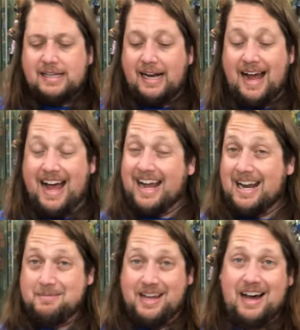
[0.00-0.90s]
And I got
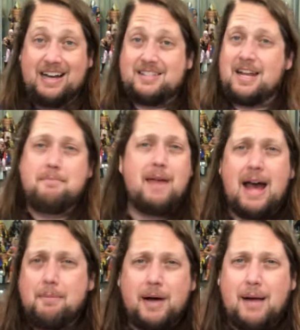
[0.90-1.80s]
to be honest, I'm
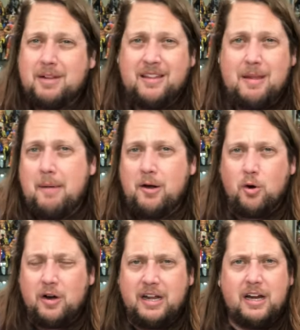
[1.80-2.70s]
probably in the
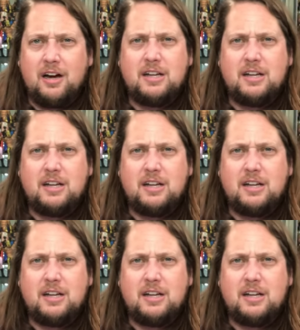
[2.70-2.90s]
minority here.